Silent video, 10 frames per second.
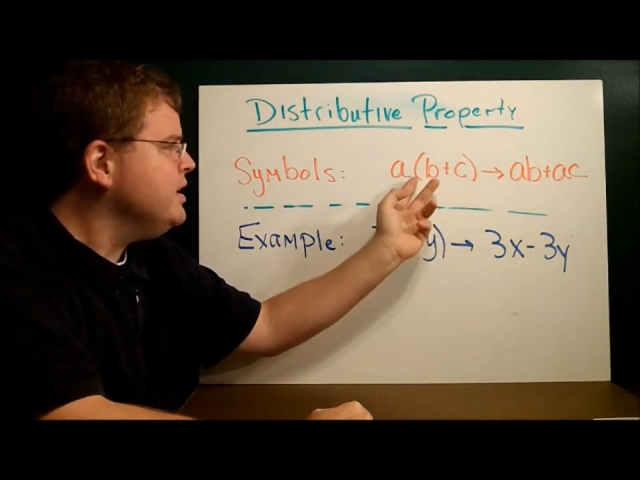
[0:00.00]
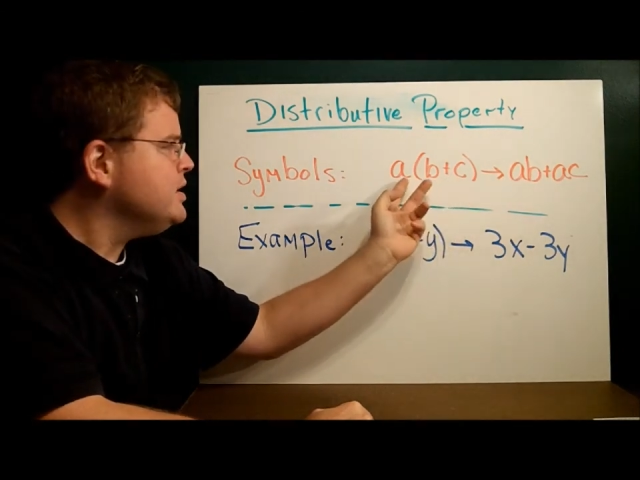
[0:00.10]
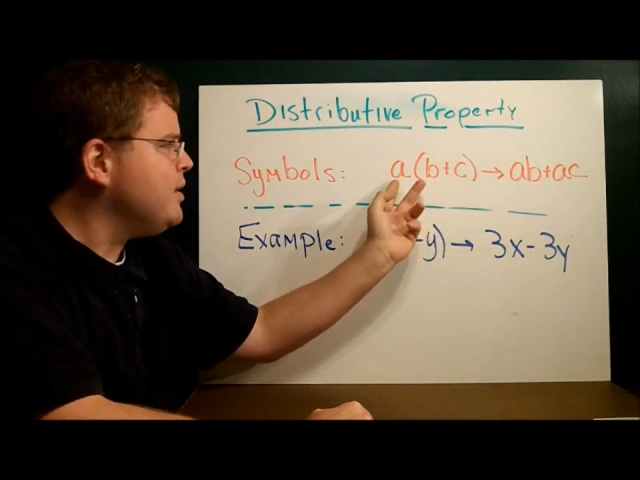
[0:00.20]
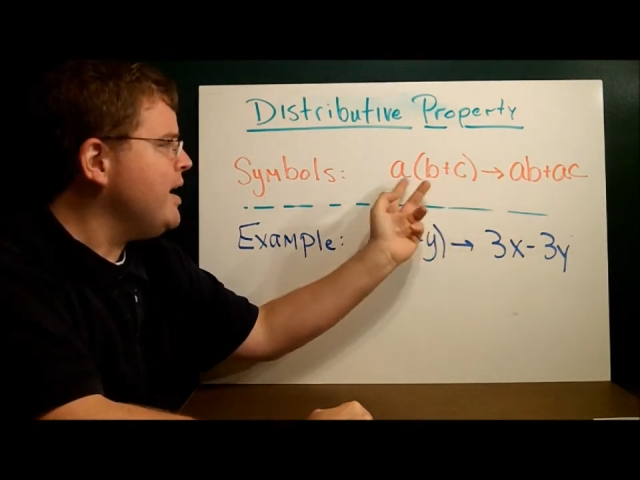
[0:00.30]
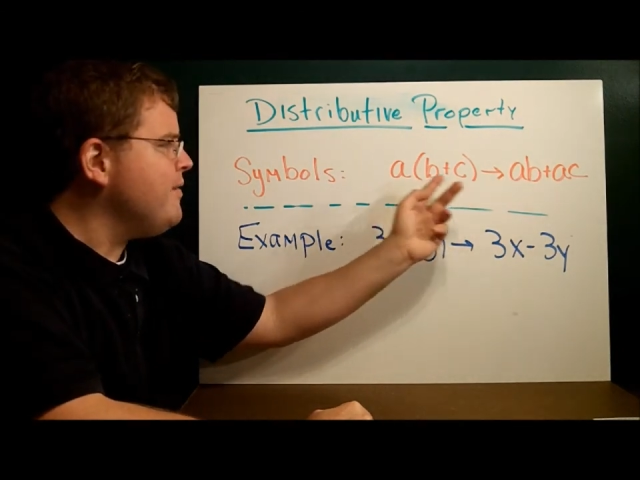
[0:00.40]

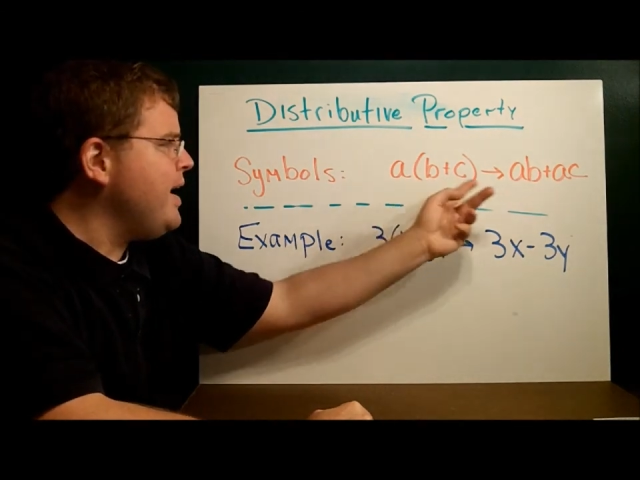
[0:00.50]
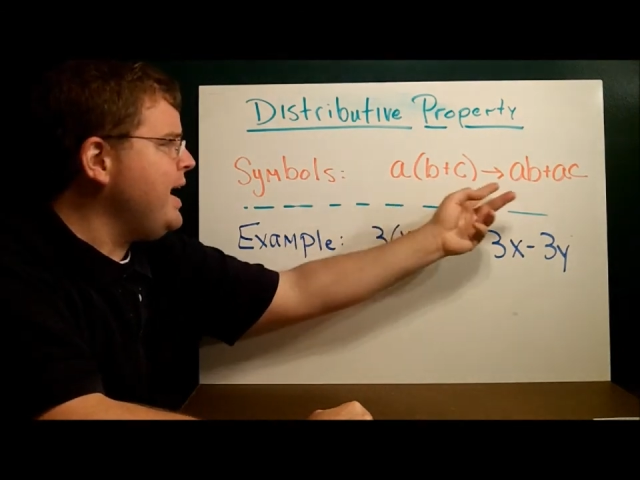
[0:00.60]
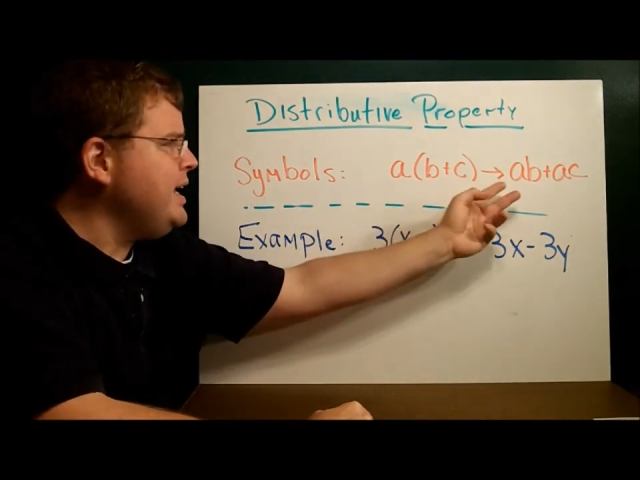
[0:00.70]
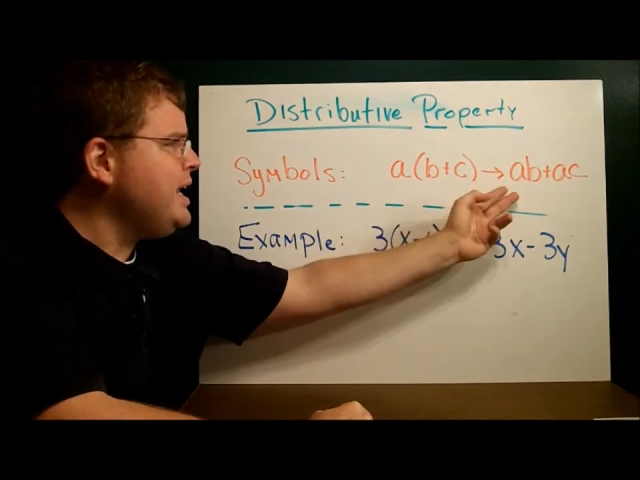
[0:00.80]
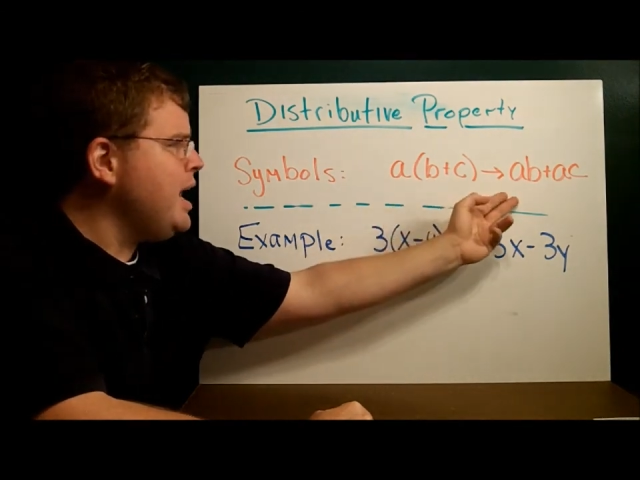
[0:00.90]
So I have
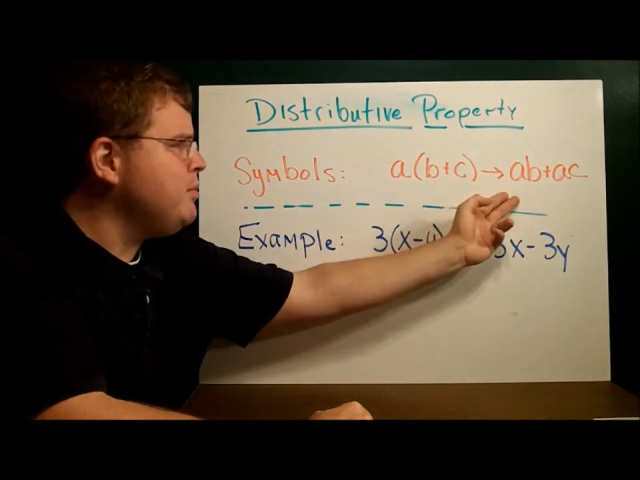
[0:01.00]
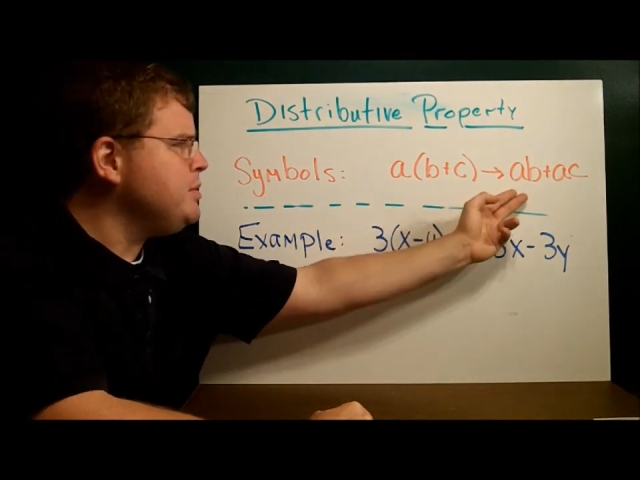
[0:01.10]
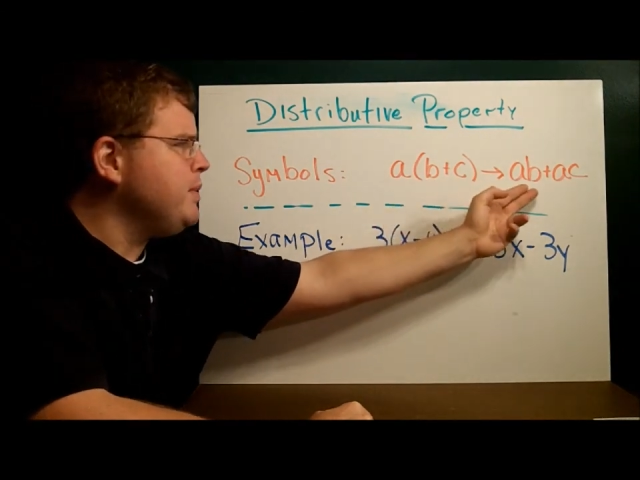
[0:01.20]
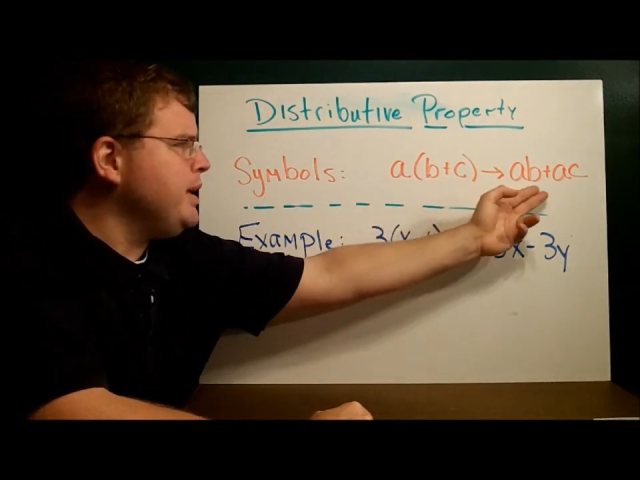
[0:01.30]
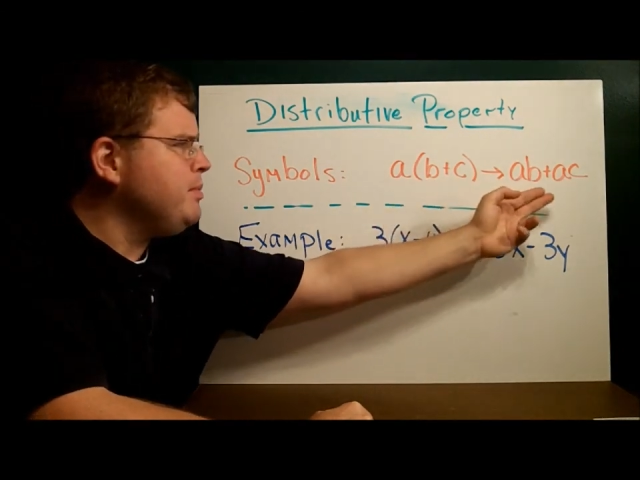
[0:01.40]
a
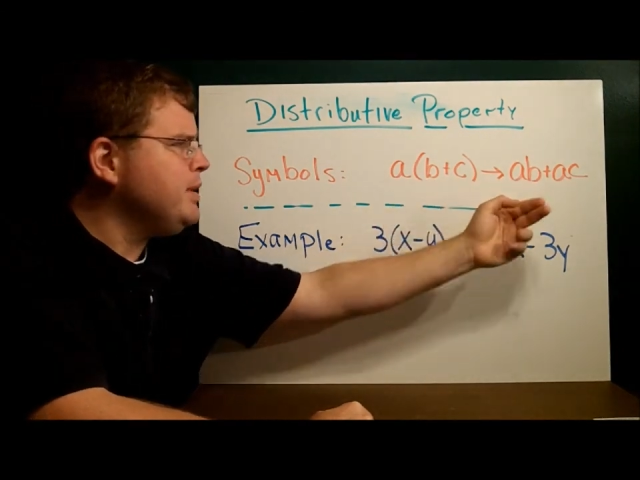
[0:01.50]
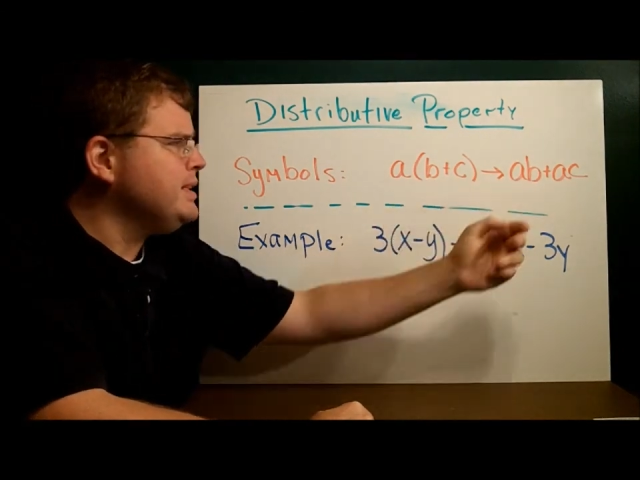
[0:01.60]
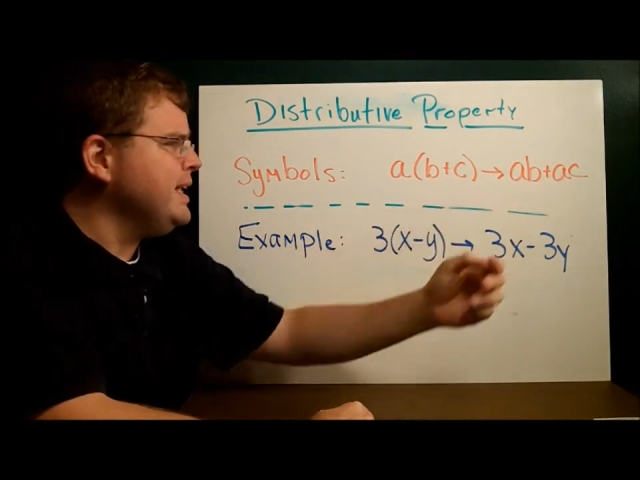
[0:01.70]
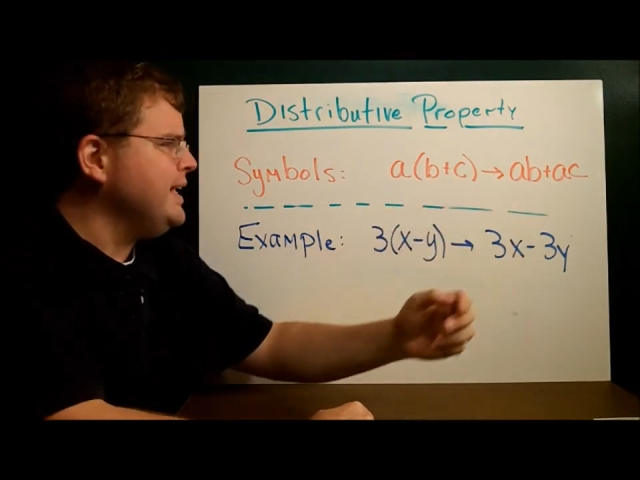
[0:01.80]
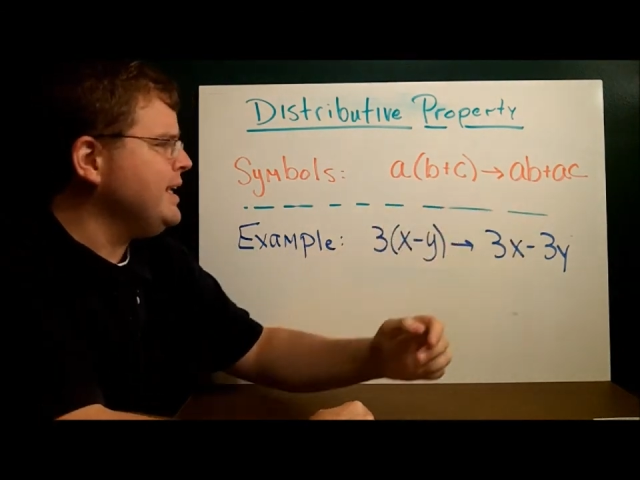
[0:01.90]
times b
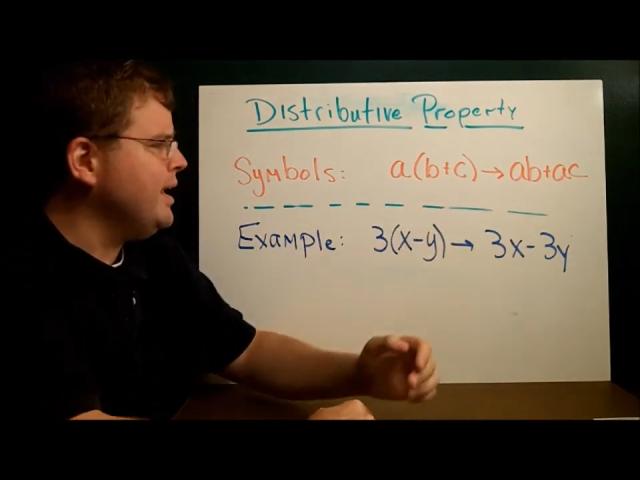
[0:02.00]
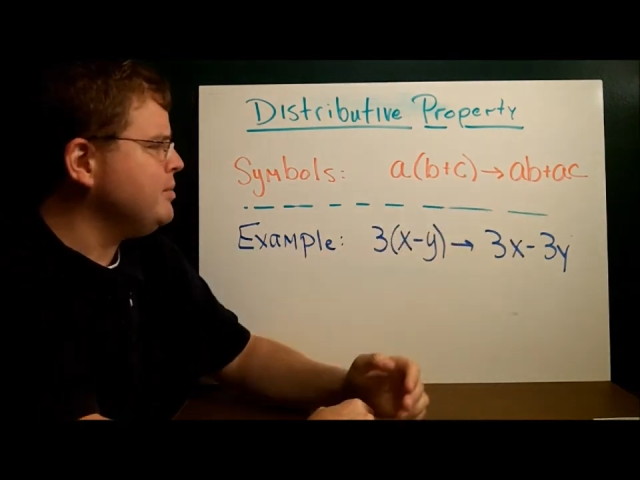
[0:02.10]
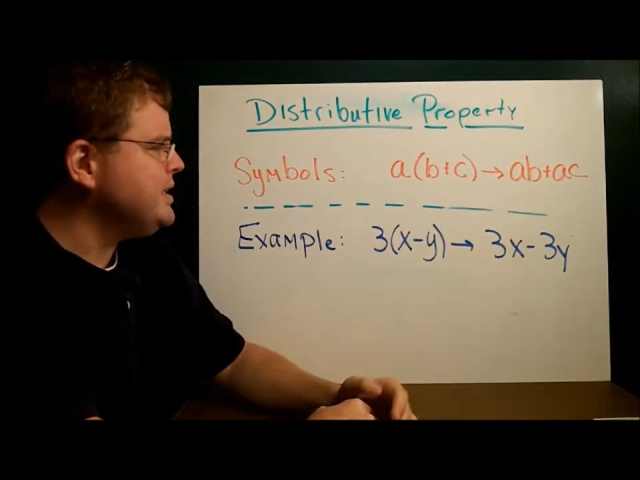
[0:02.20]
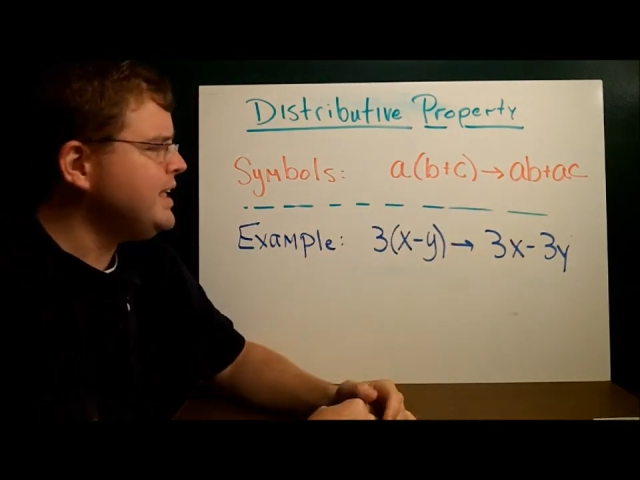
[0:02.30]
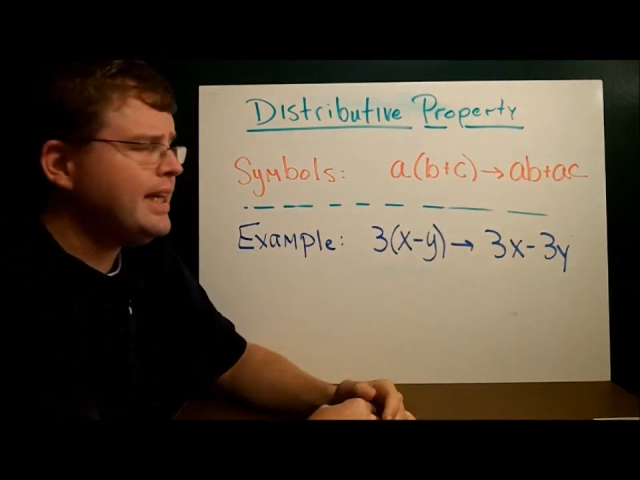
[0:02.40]
plus a
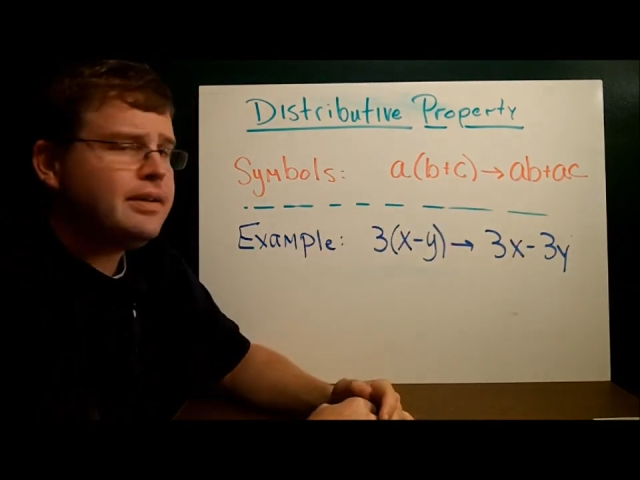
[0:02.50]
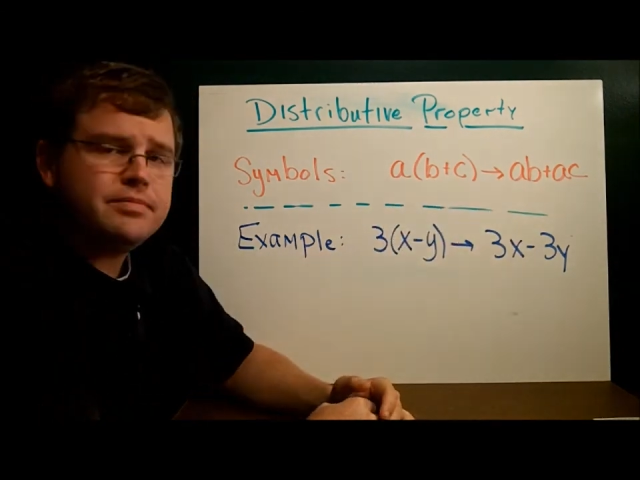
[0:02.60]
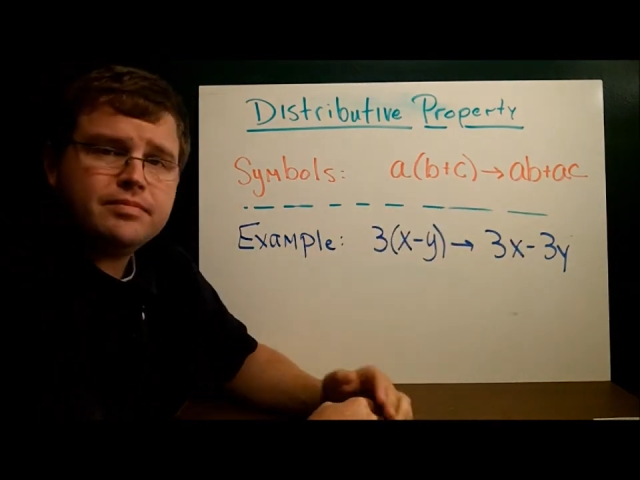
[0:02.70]
times c.